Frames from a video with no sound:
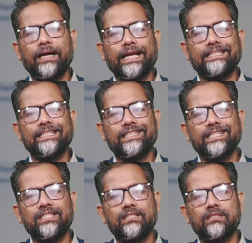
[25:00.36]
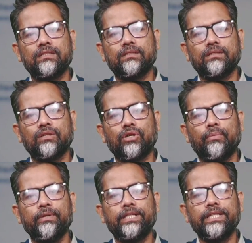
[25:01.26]
by agencies,
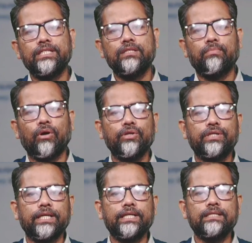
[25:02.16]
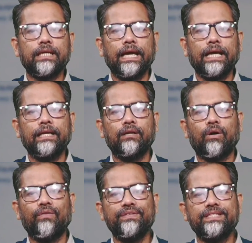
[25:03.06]
communities, volunteers, and
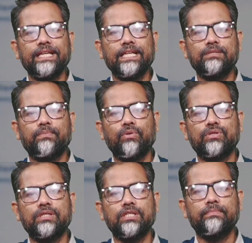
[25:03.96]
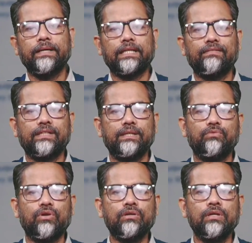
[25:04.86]
officials fosters better
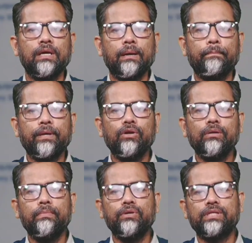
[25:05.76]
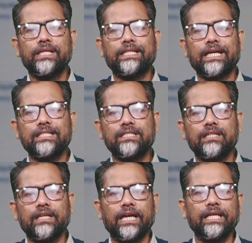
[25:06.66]
teamwork, build mutual
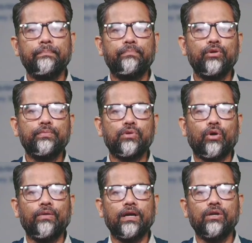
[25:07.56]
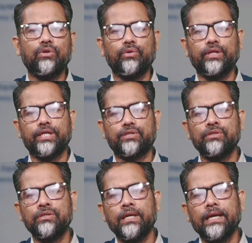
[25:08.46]
trust, and improves overall
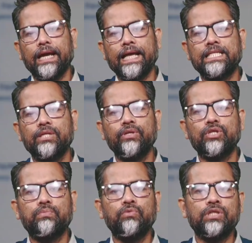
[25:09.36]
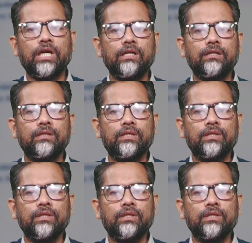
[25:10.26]
coordinations, ensuring smoother